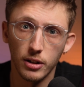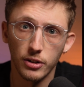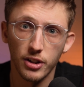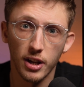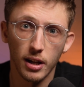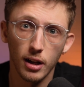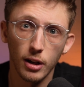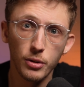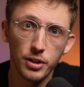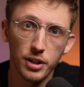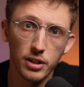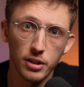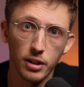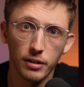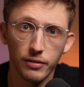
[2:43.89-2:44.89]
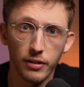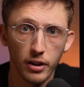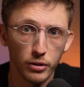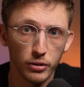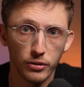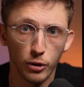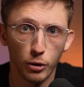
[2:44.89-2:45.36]
as they're closest to the
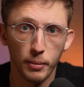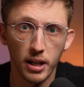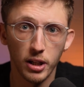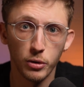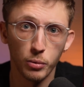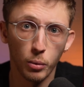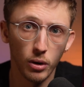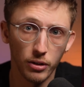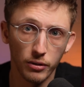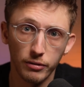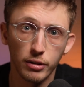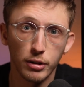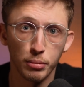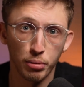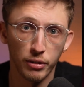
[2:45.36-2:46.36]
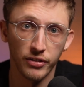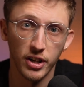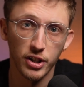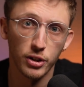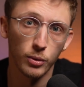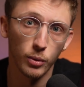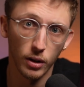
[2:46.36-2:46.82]
final format you'd want for a
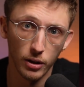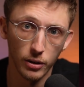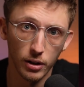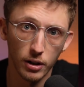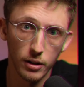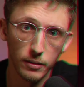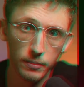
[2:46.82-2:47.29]
professional logo.